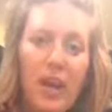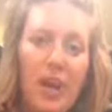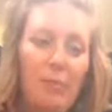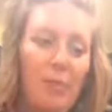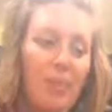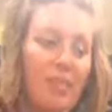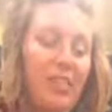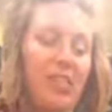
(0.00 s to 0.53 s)

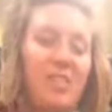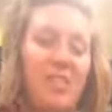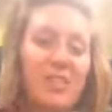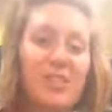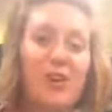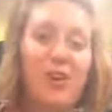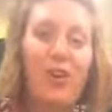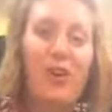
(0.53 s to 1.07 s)
But these
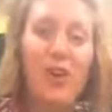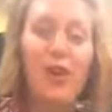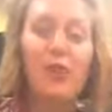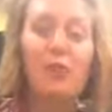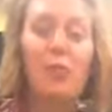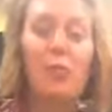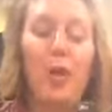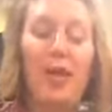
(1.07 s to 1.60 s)
are
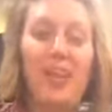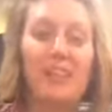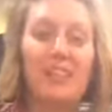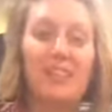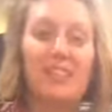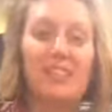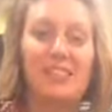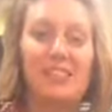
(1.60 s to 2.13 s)
all
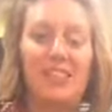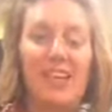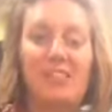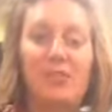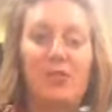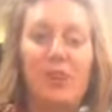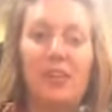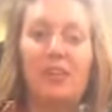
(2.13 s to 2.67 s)
ways that you
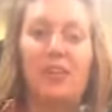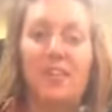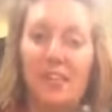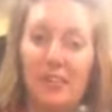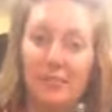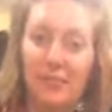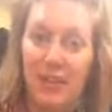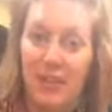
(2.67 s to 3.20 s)
can
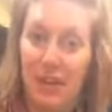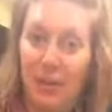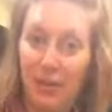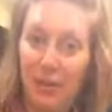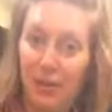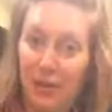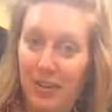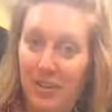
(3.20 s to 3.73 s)
live a
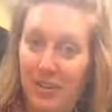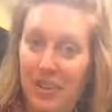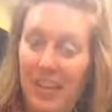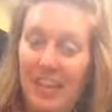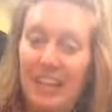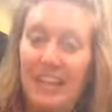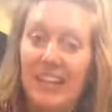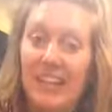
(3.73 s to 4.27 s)
healthier
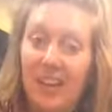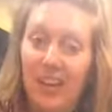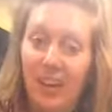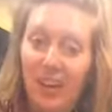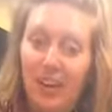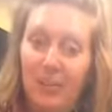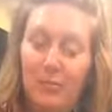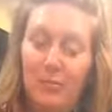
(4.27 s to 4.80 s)

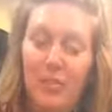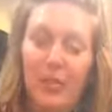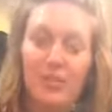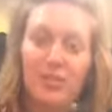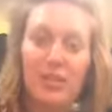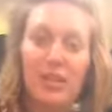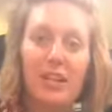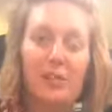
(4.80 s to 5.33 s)
year because
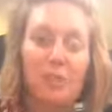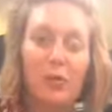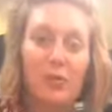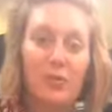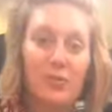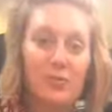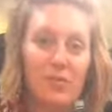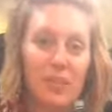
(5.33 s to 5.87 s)
you're eating more
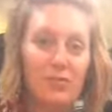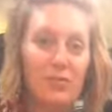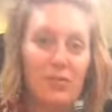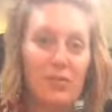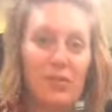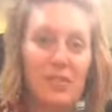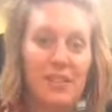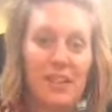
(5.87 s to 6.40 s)
fruits and vegetables.